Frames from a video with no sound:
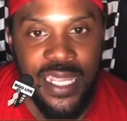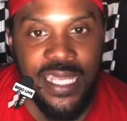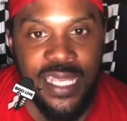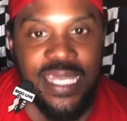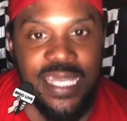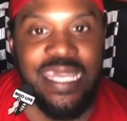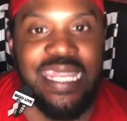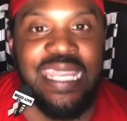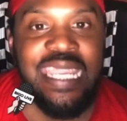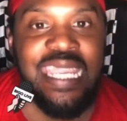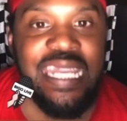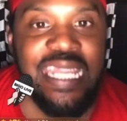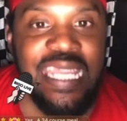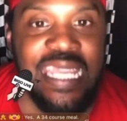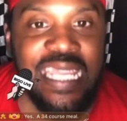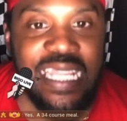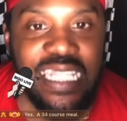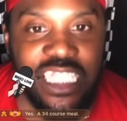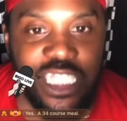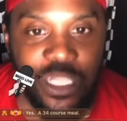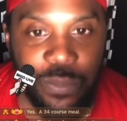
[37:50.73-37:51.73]

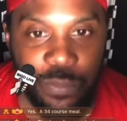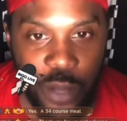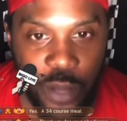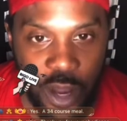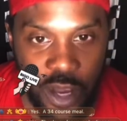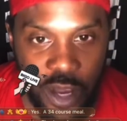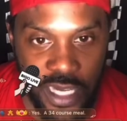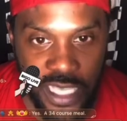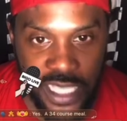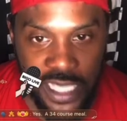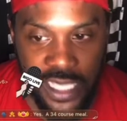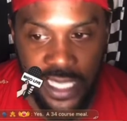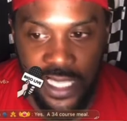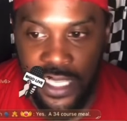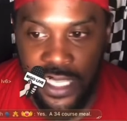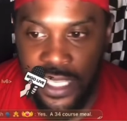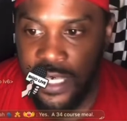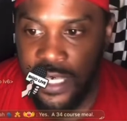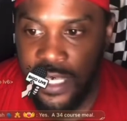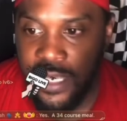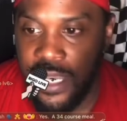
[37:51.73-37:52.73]
needing to party
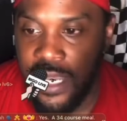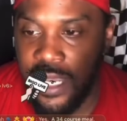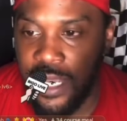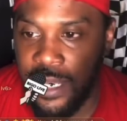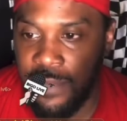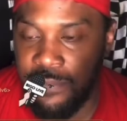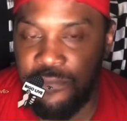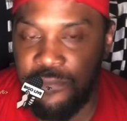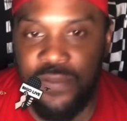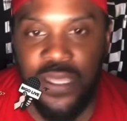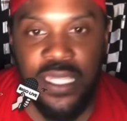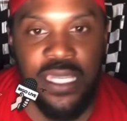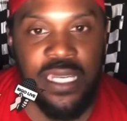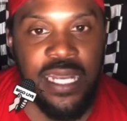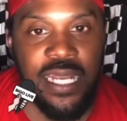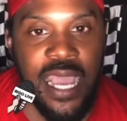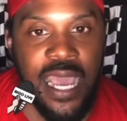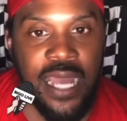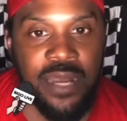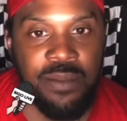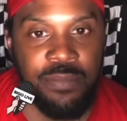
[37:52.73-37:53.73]
um, feeling
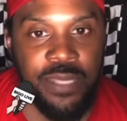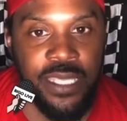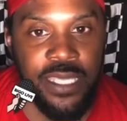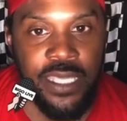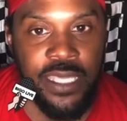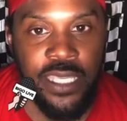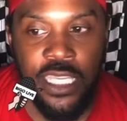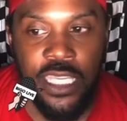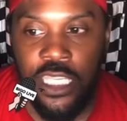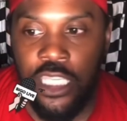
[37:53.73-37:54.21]
out of me.